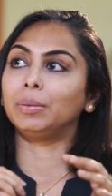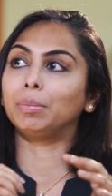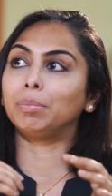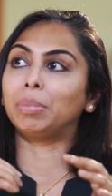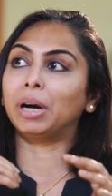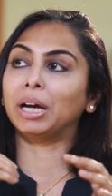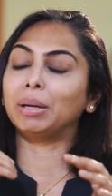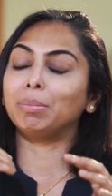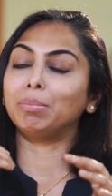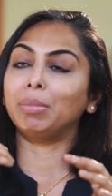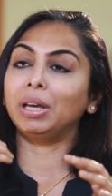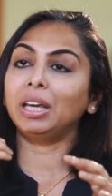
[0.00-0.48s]

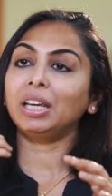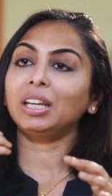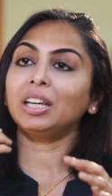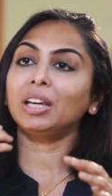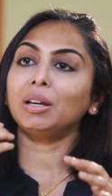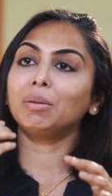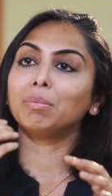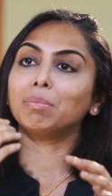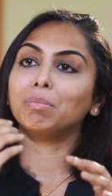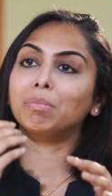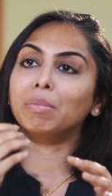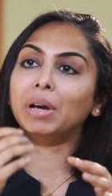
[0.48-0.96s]
by
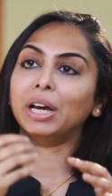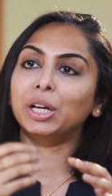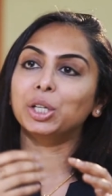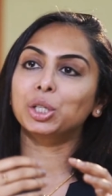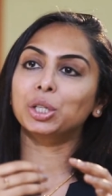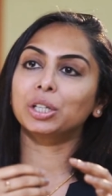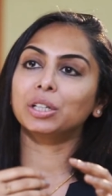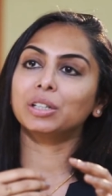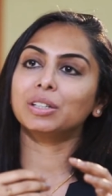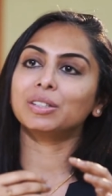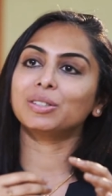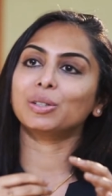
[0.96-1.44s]
making
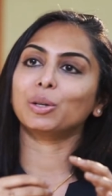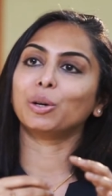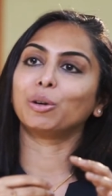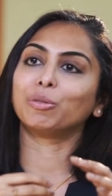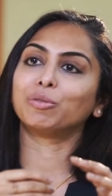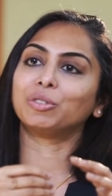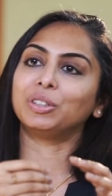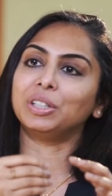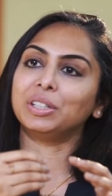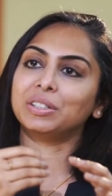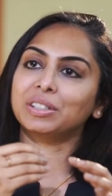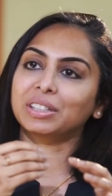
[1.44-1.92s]
measures
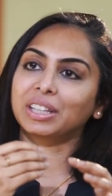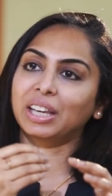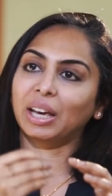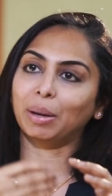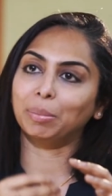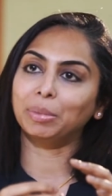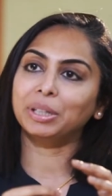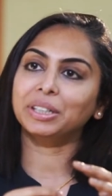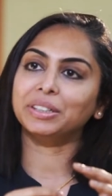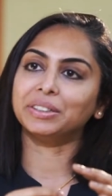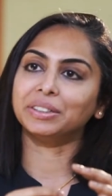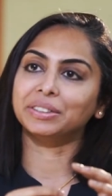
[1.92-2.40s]
of these
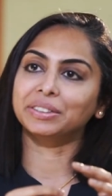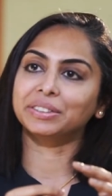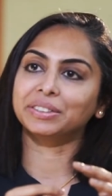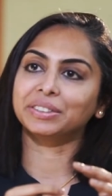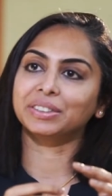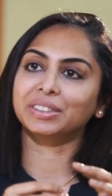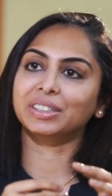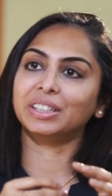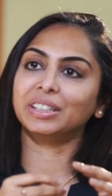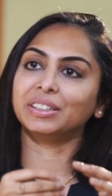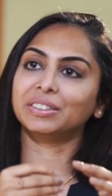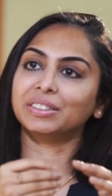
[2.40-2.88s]

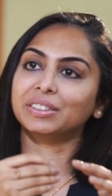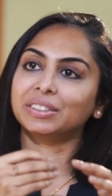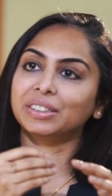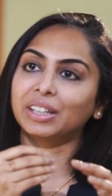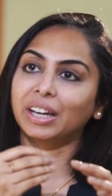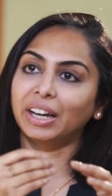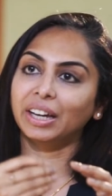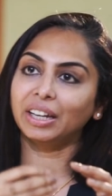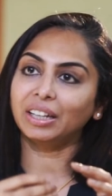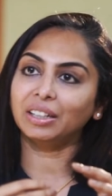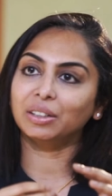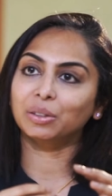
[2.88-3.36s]
chemicals
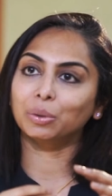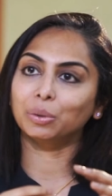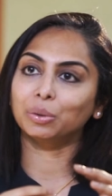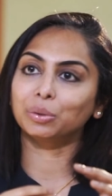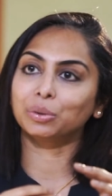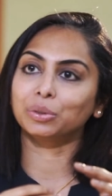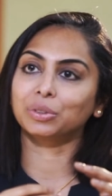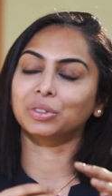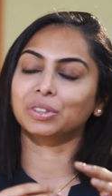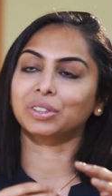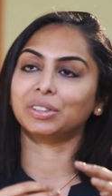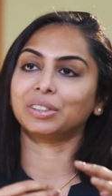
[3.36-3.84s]
inside
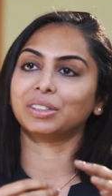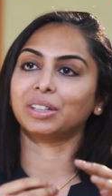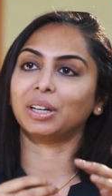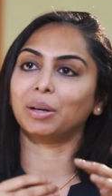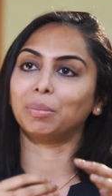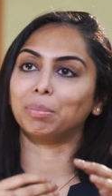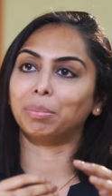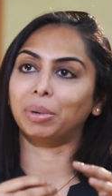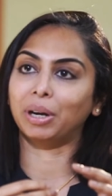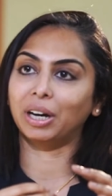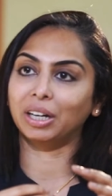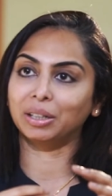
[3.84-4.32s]
those
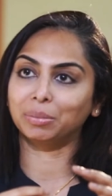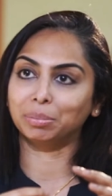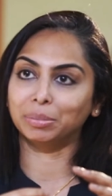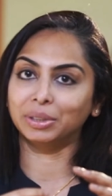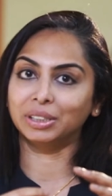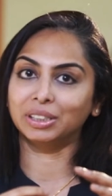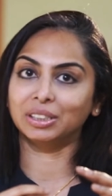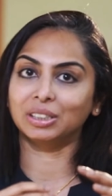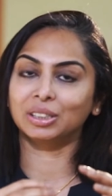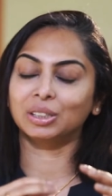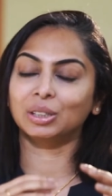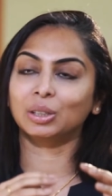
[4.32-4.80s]

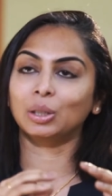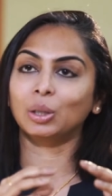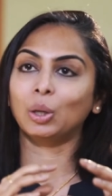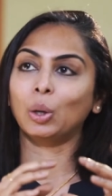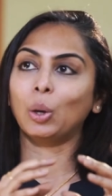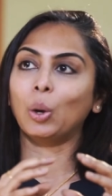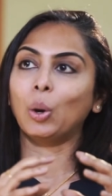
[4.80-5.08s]
compartments,